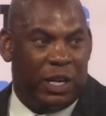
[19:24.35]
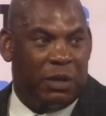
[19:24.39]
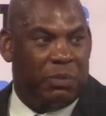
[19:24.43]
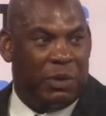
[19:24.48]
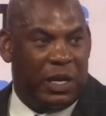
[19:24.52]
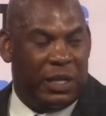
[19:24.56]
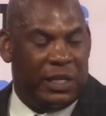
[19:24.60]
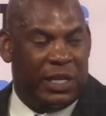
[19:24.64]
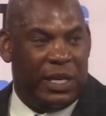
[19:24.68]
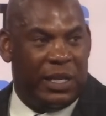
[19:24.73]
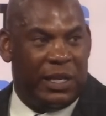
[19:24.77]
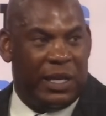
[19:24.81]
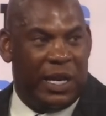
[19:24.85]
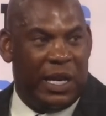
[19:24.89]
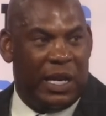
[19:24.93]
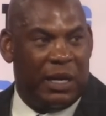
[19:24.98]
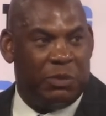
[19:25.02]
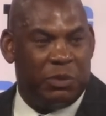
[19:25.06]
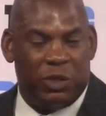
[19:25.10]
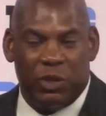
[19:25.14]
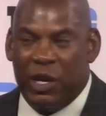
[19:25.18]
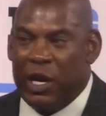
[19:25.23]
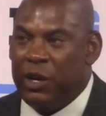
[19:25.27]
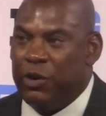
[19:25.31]
about that
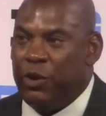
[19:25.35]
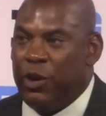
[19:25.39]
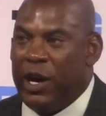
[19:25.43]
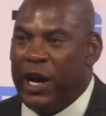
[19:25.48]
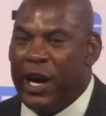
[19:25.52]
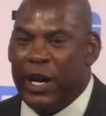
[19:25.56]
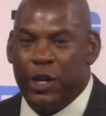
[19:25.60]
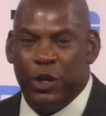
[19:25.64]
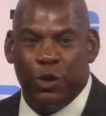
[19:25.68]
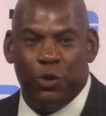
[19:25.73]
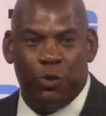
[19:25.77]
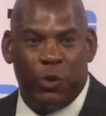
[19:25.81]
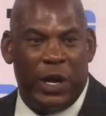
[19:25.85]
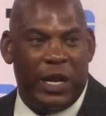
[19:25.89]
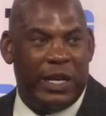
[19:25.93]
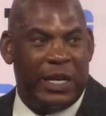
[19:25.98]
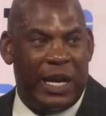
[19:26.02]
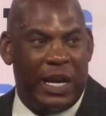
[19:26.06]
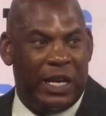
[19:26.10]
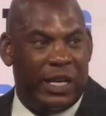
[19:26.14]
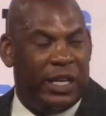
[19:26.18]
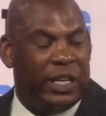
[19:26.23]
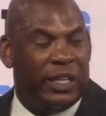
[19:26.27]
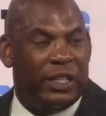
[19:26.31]
game. So I don't know how you rein
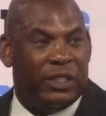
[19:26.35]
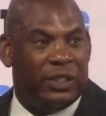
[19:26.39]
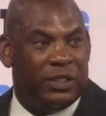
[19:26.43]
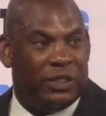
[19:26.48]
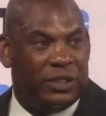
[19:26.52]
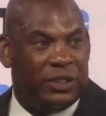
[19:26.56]
that in.